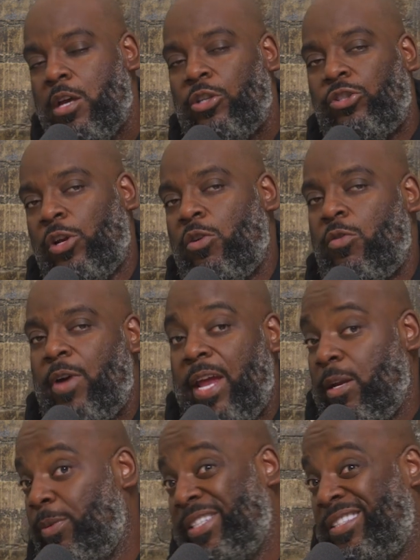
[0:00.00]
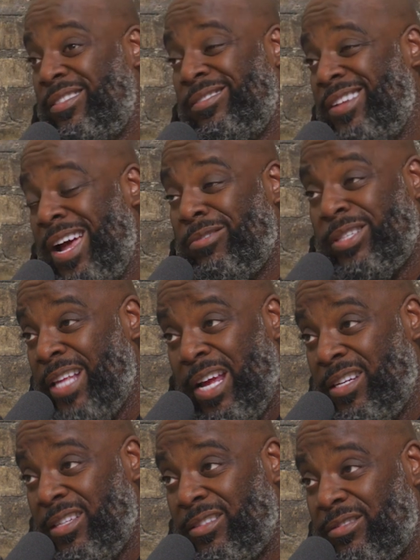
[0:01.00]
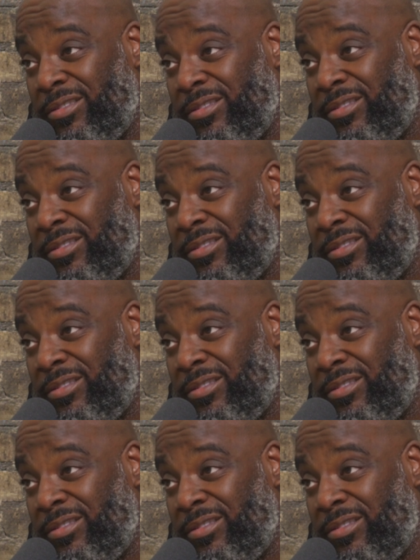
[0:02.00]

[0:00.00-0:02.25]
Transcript: So, and it was outstanding.